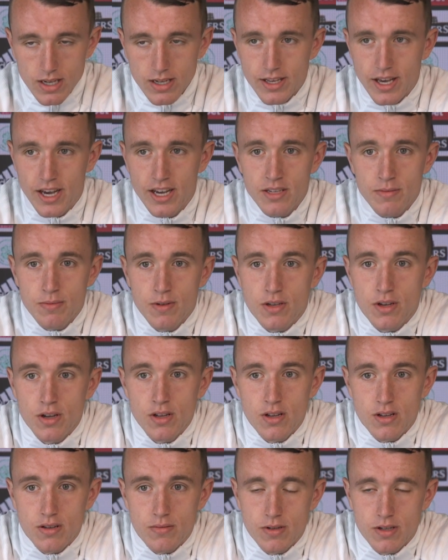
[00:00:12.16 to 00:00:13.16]
Yeah, it's been
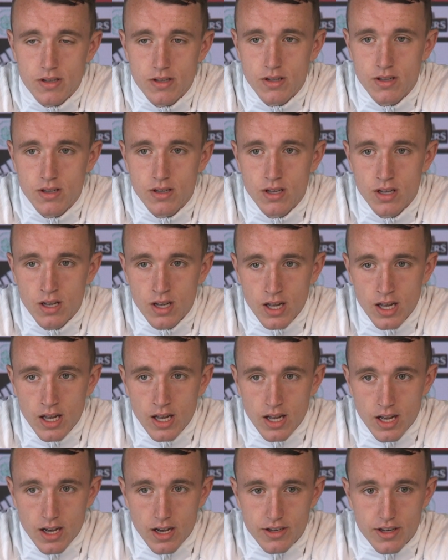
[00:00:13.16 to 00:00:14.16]
good. It's been
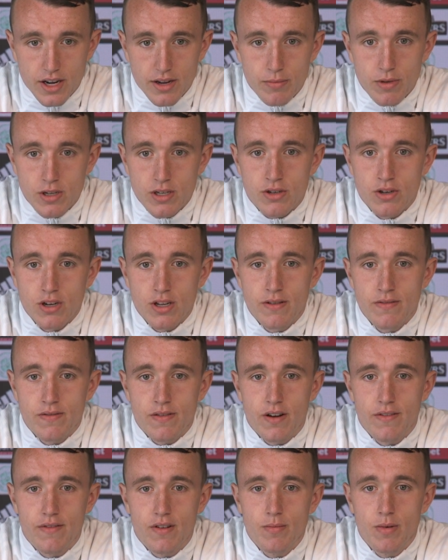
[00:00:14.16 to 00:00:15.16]
a great week's training
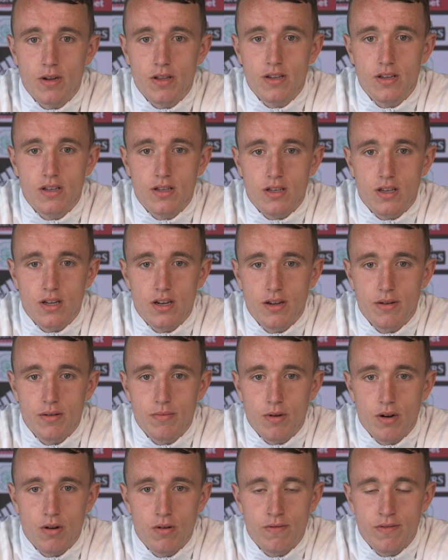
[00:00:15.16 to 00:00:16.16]
for everybody, and kind of
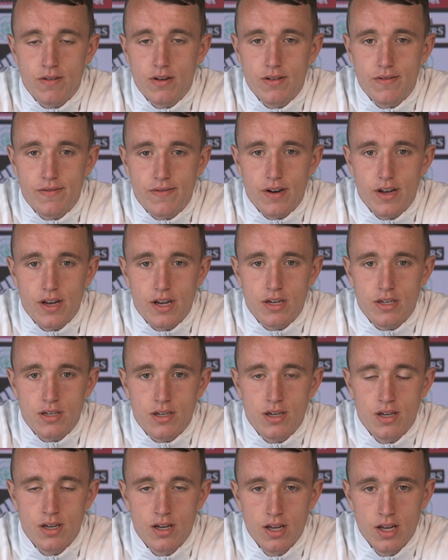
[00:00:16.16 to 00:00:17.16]
we're all feeling
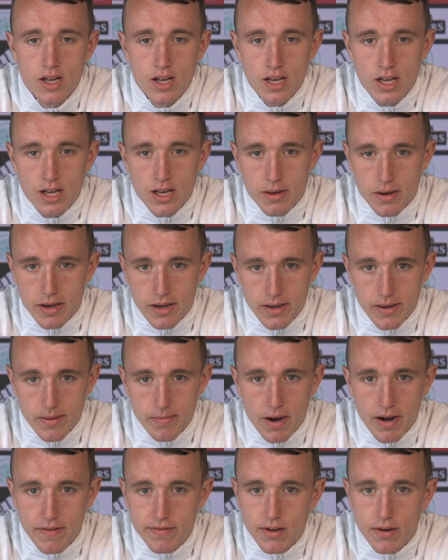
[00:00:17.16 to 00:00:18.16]
fresh
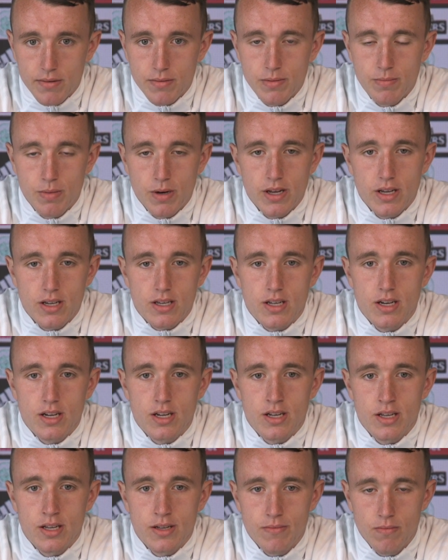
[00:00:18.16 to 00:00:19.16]
after a wee break.
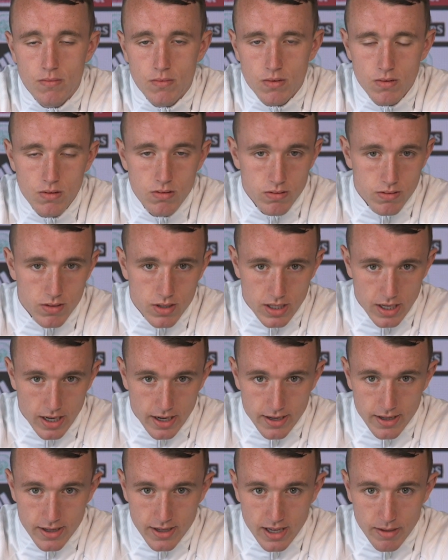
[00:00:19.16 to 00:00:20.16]
Kind of get
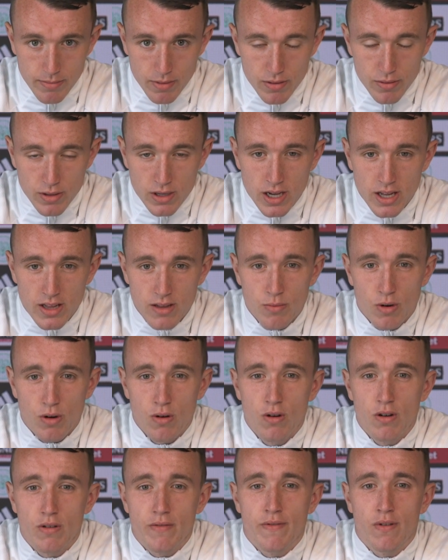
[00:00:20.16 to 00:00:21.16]
into the game of the weekend. We're
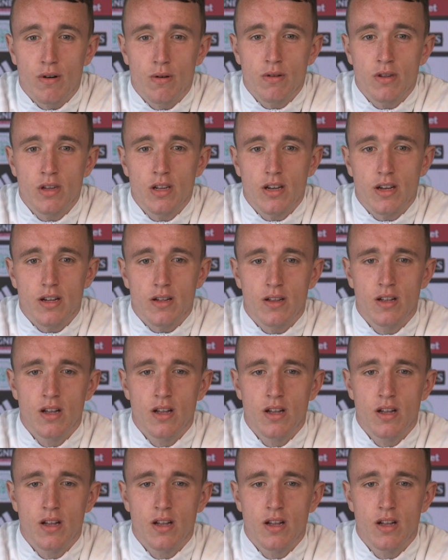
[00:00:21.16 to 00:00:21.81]
all looking forward to it.